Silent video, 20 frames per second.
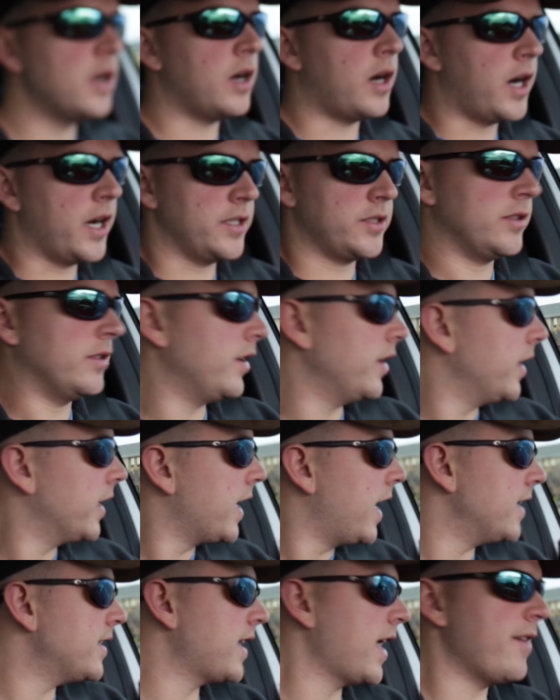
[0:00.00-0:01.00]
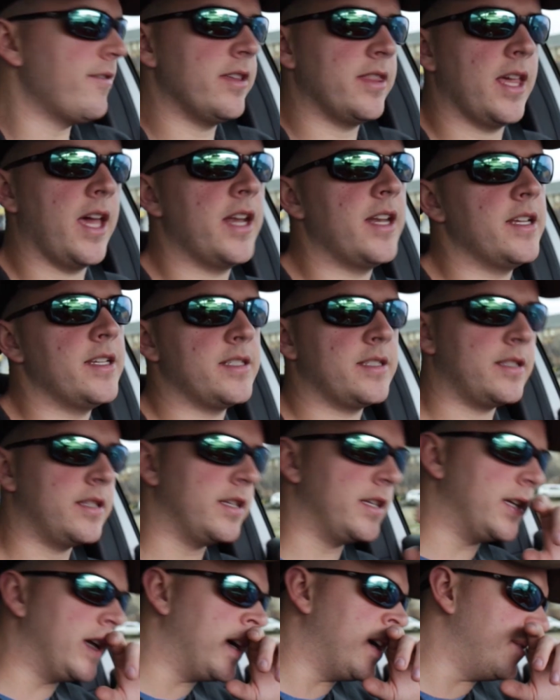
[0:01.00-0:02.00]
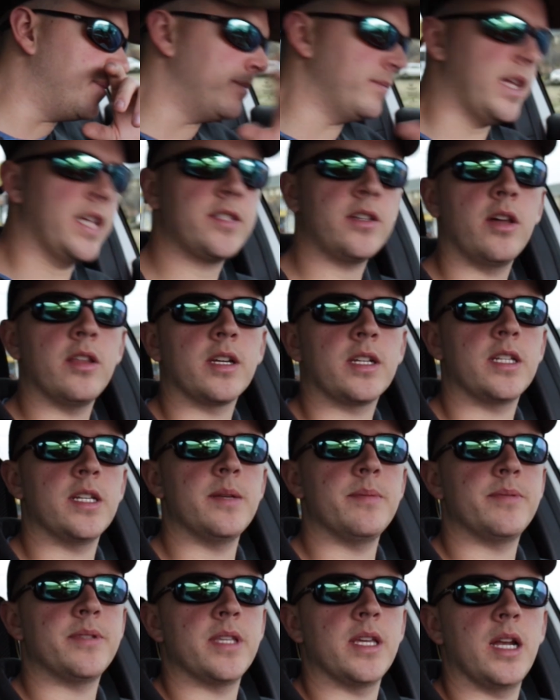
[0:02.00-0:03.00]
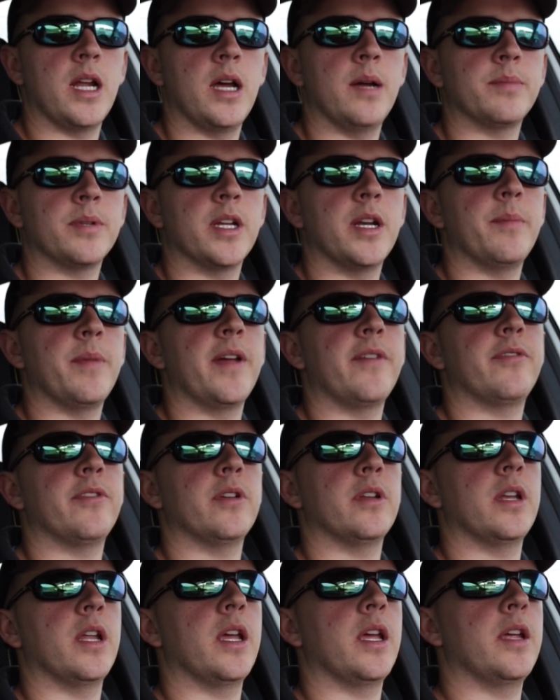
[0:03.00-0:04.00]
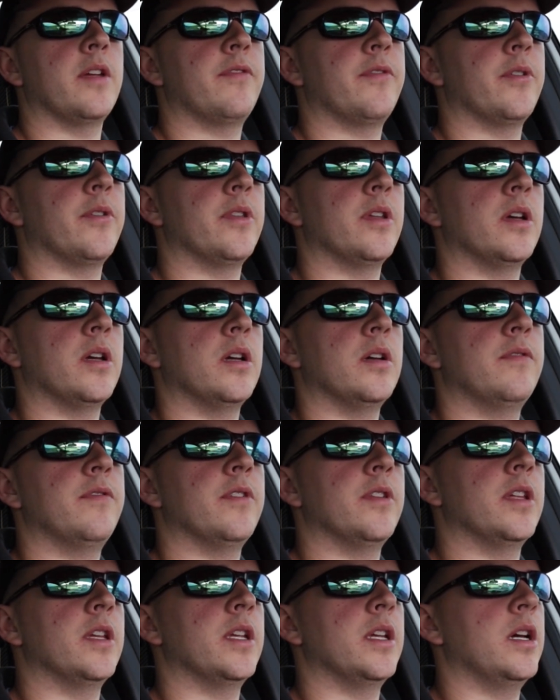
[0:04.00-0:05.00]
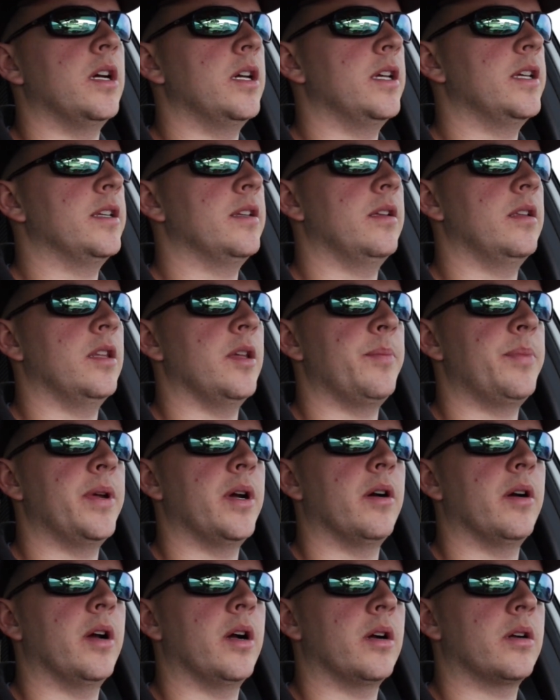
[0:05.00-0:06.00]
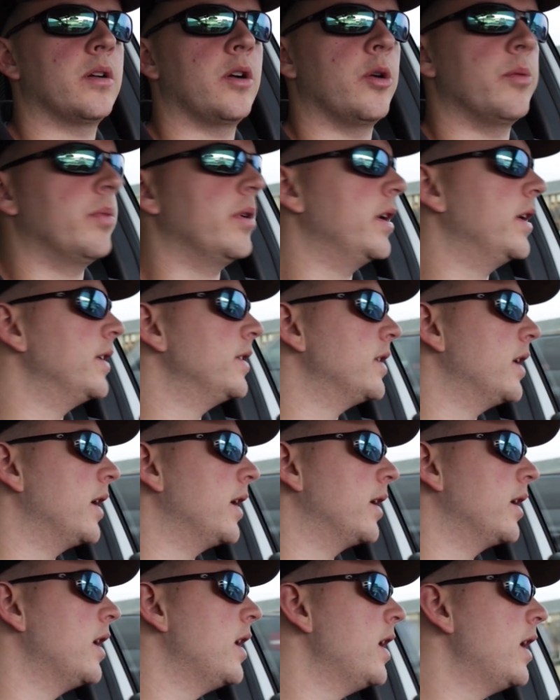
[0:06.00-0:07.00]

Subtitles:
All right, so there you guys have it. That is the that's all the clips that I'm gonna make for today for the PRL Cobra intake.